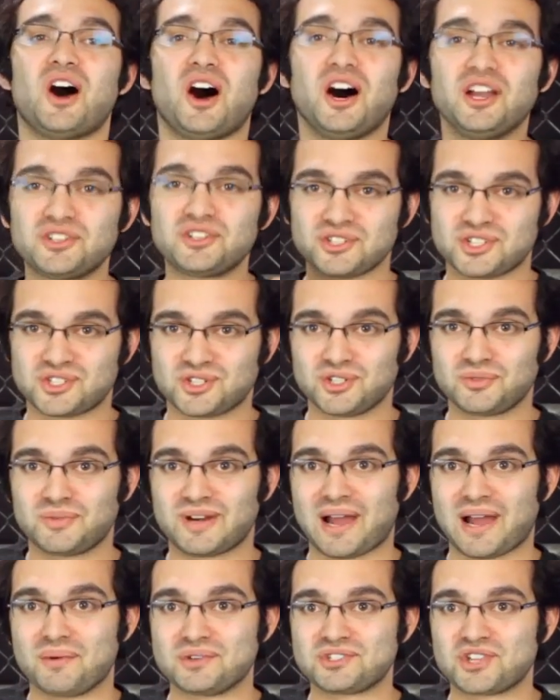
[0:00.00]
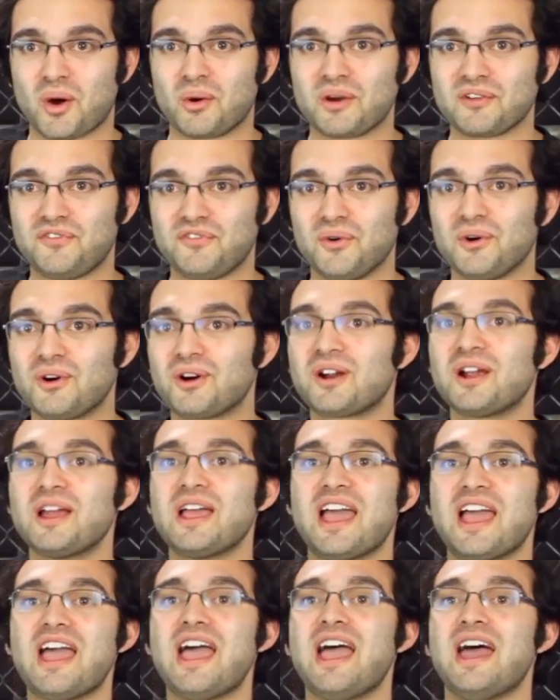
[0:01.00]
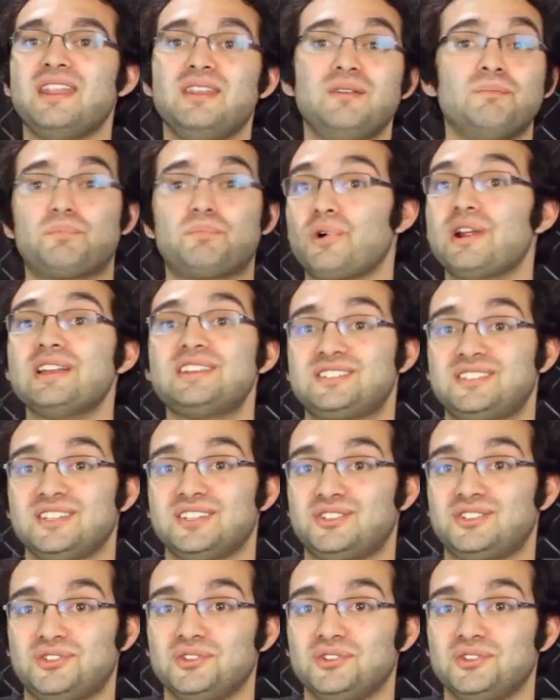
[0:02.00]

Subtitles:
understood what I was going for and embraced it